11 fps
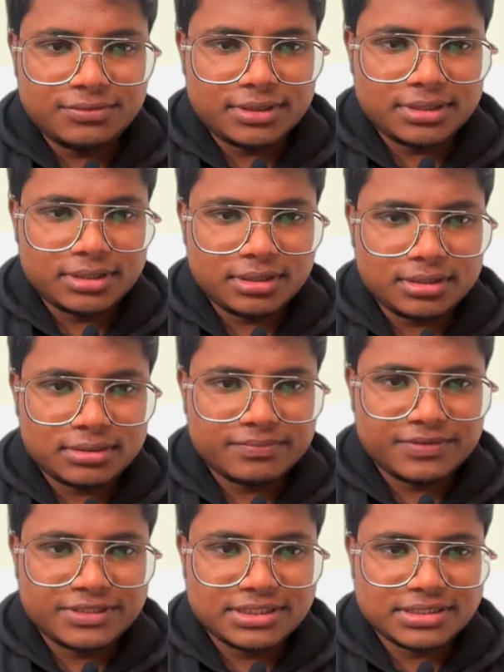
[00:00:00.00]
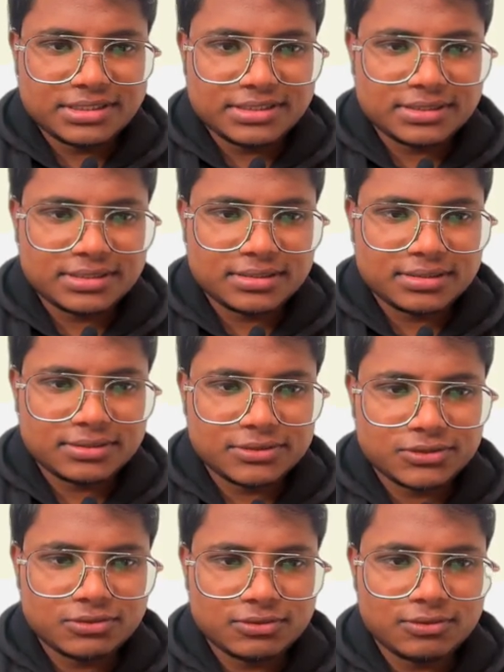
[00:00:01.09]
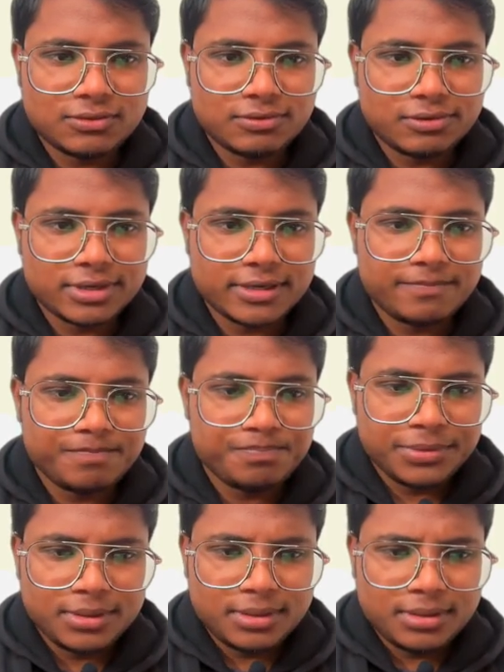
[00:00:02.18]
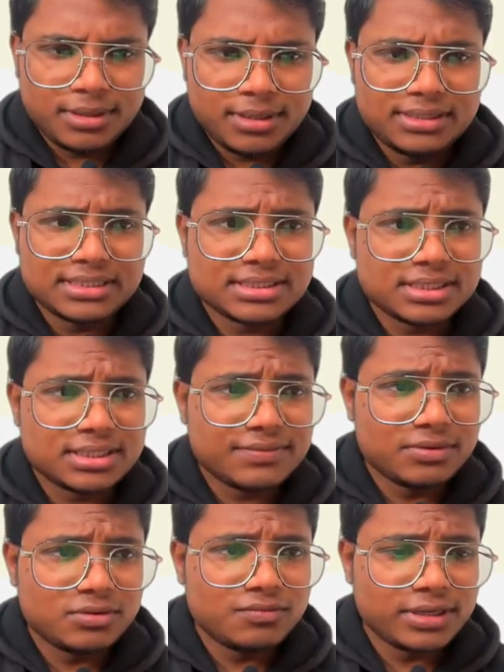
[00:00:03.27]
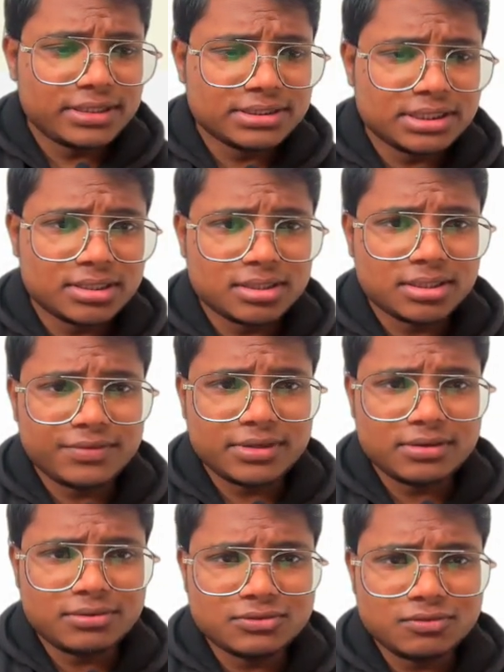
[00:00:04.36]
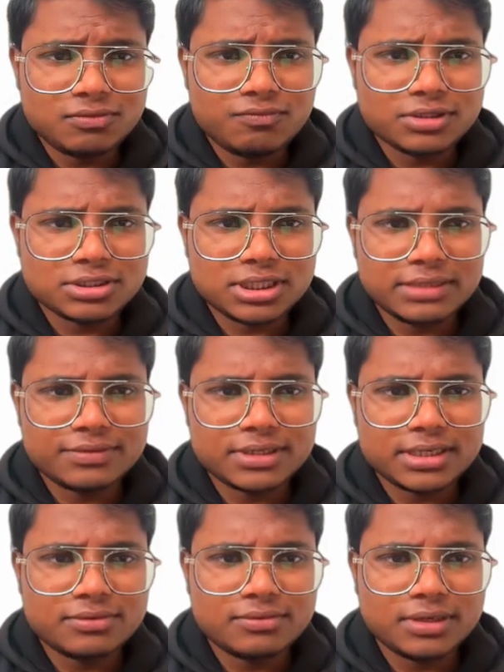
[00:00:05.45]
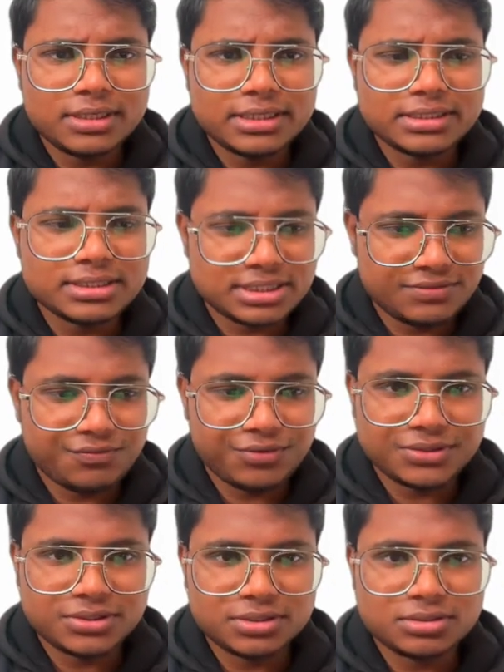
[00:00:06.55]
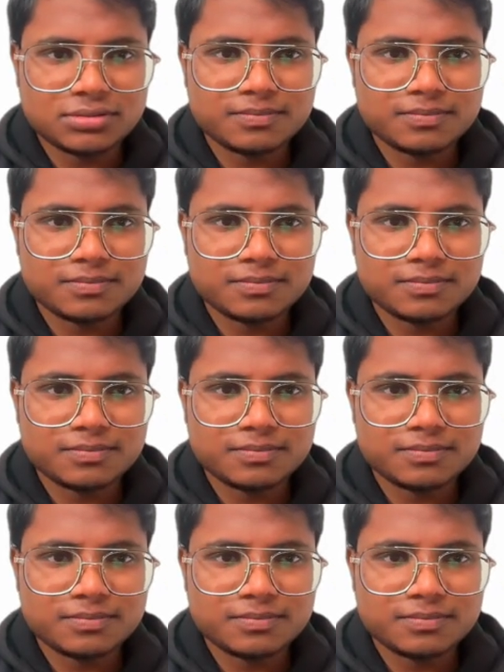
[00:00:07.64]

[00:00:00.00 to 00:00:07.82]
error, which is this error. So okay, it doesn't able to find the children even now. So first I can just refresh it.